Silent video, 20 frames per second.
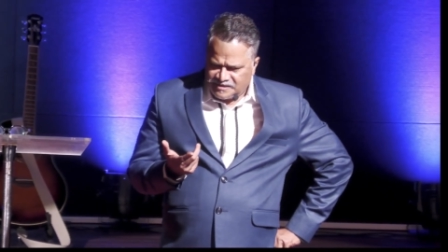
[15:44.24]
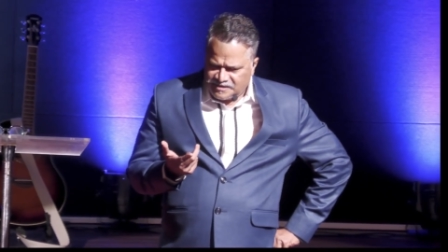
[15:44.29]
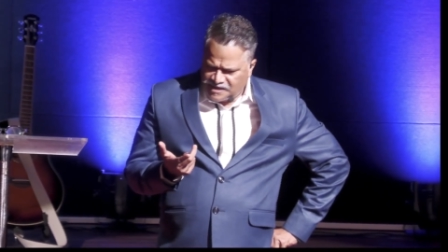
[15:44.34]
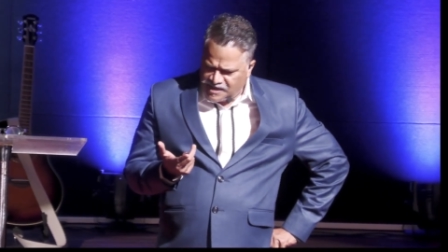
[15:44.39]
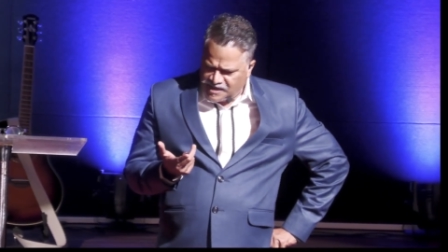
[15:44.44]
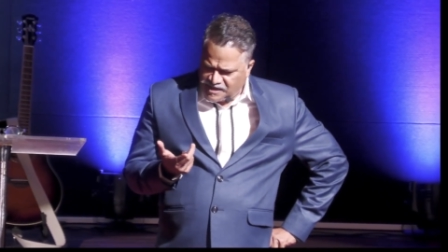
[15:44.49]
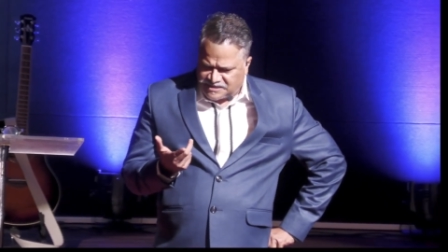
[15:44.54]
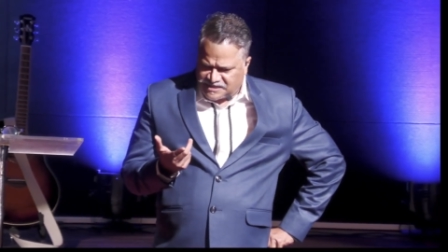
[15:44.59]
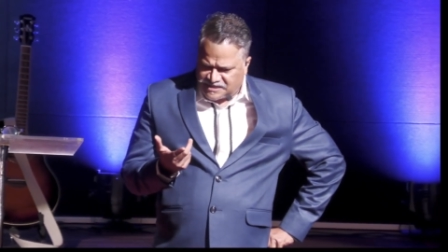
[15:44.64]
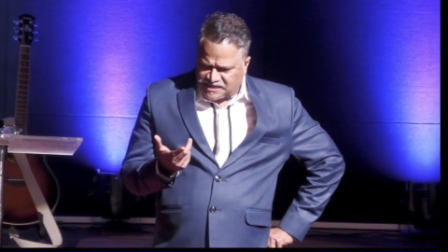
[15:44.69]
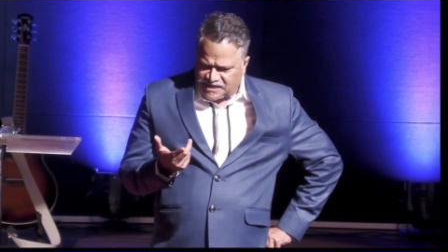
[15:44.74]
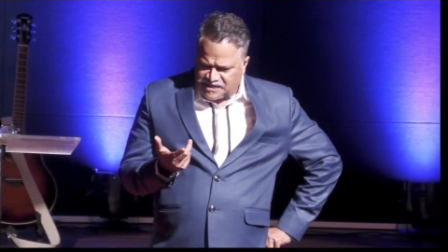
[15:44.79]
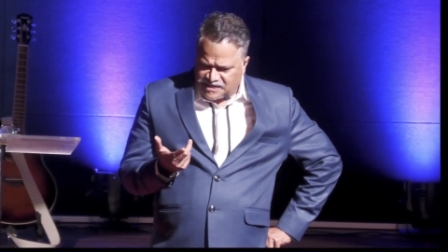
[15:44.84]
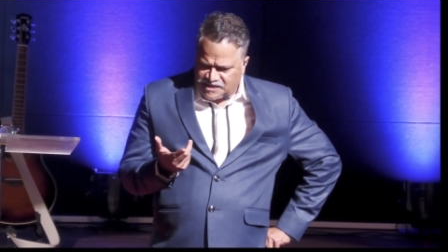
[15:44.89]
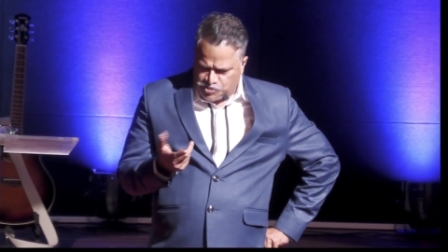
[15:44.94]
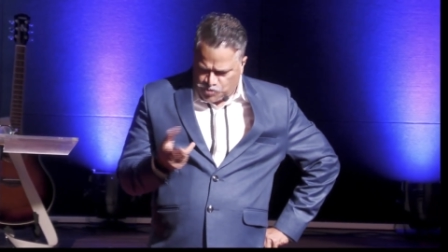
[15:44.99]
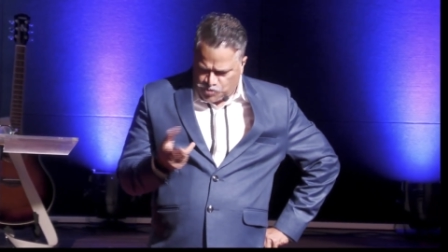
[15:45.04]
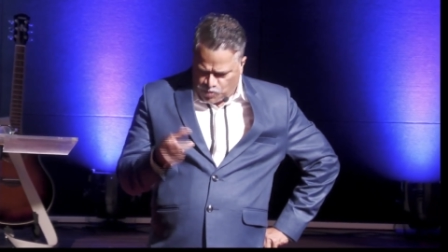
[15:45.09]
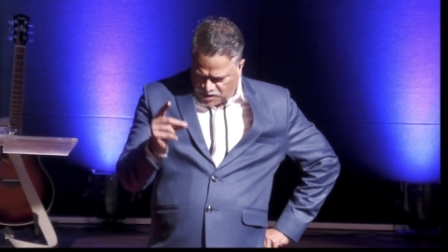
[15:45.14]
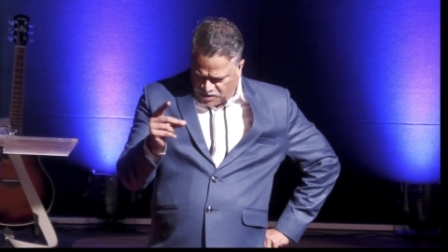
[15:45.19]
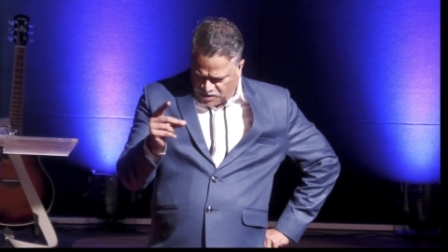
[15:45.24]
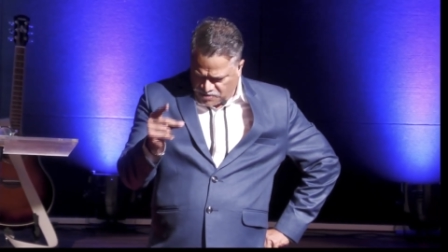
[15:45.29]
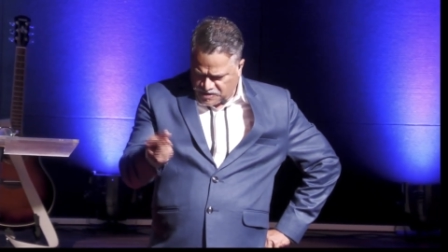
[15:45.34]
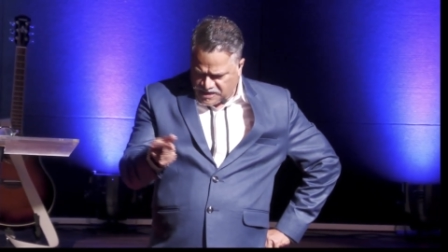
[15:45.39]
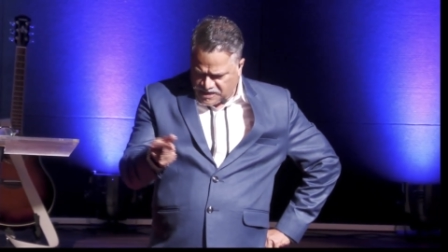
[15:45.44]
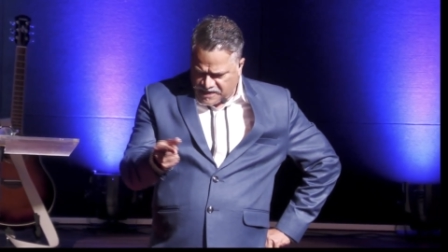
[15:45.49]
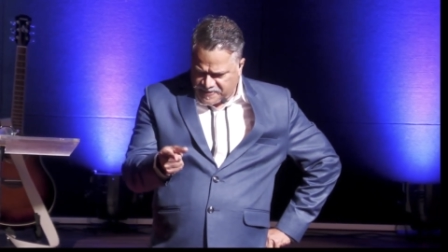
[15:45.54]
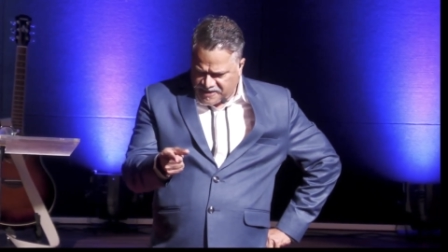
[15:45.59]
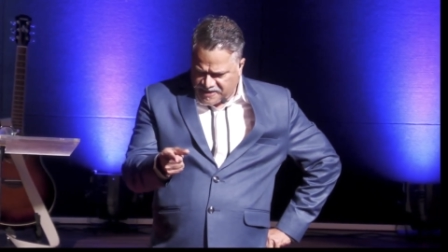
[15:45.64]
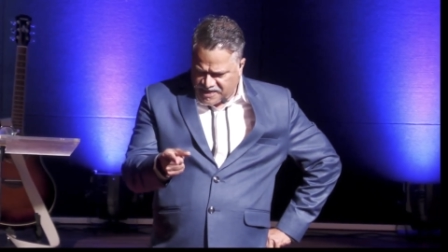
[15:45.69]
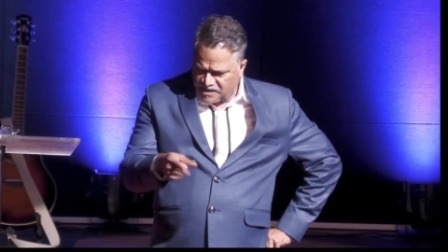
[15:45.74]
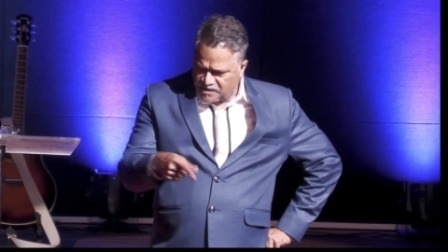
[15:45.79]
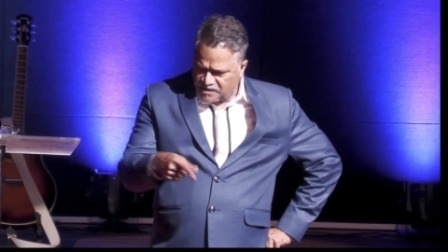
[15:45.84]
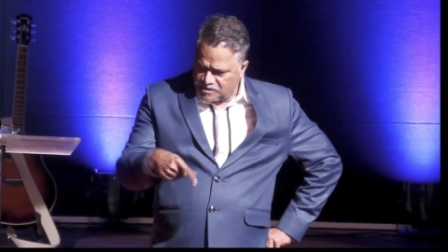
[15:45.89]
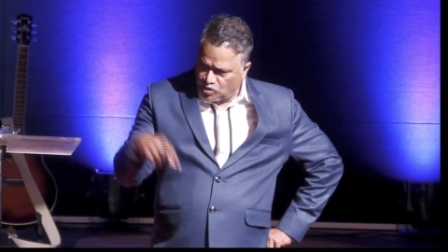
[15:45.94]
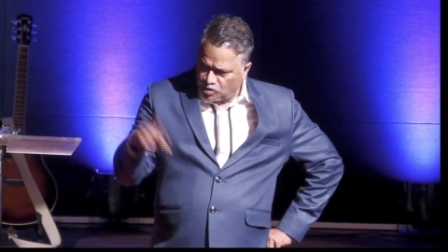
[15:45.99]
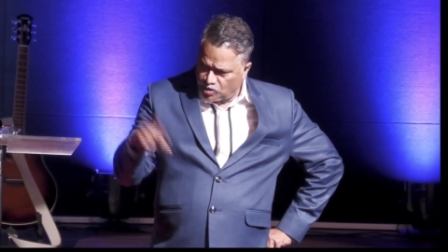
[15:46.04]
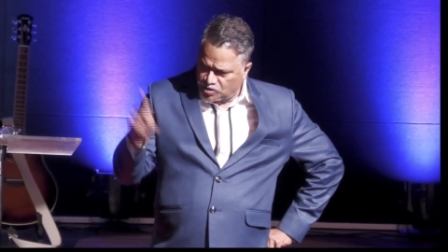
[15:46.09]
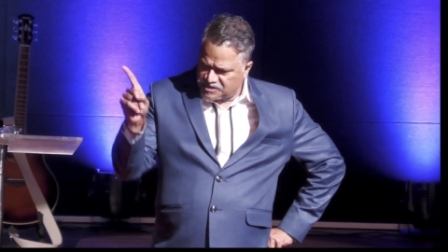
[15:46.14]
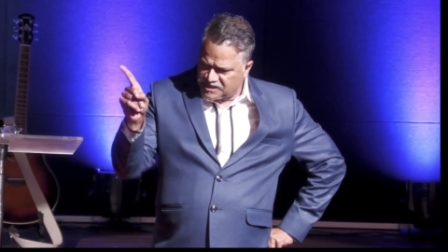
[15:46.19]
He said, "You want to be healed?
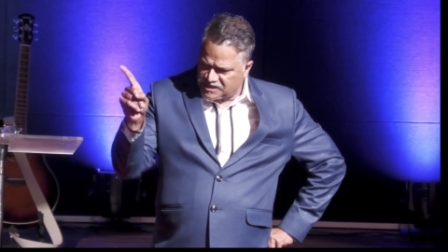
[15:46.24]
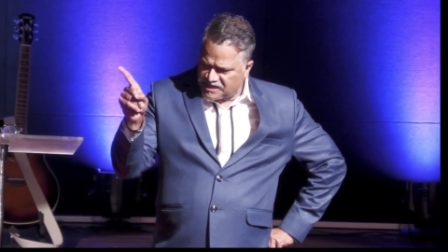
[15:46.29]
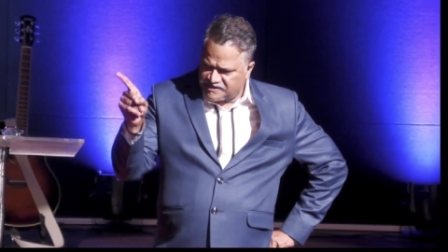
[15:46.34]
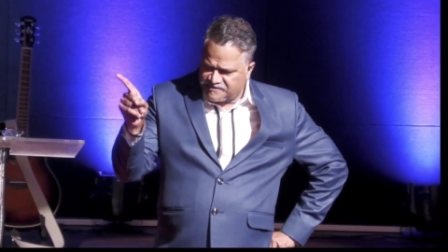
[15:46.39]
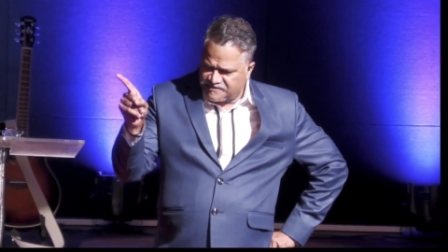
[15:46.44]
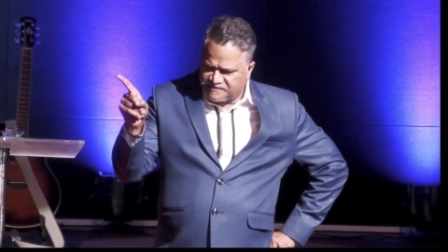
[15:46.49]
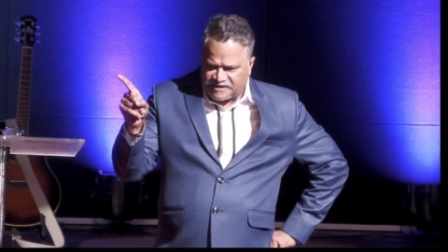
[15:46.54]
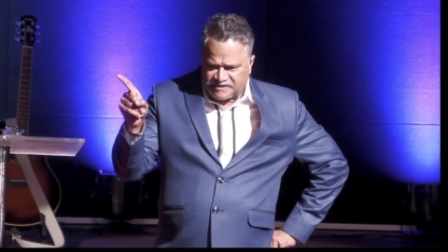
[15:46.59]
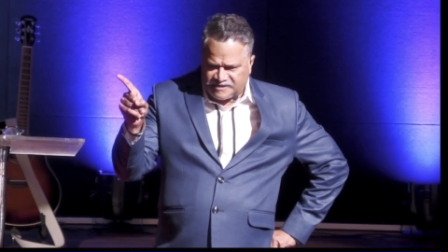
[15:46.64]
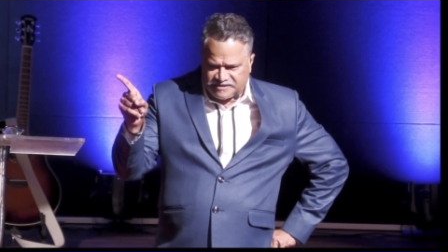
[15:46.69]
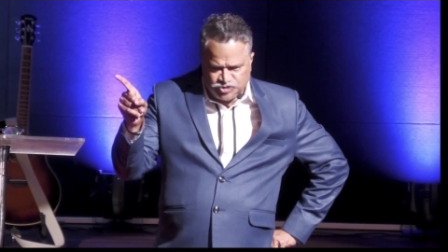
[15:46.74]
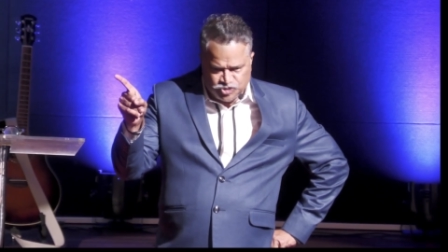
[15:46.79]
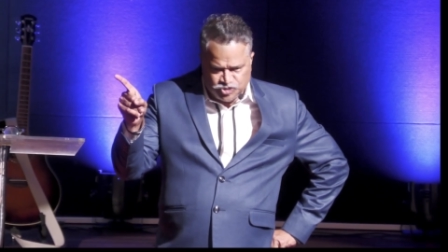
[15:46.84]
Go to the river